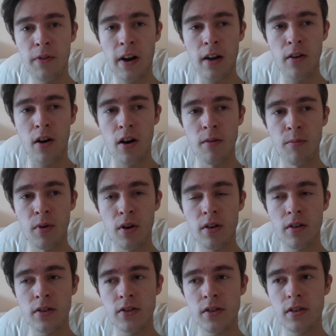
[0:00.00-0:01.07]
fellow
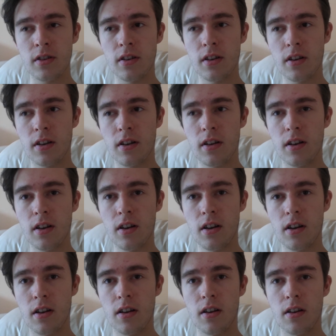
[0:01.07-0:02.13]
homebrewers.
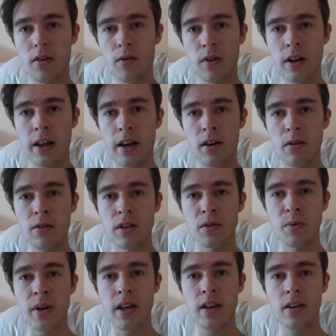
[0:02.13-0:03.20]
Really ill
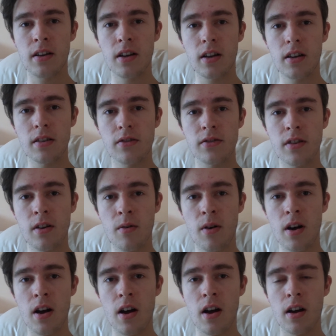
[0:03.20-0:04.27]
this week,
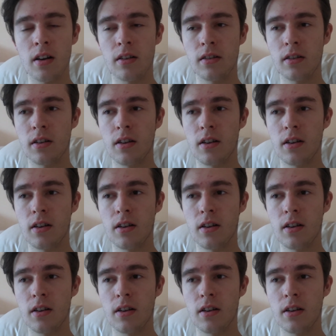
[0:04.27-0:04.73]
so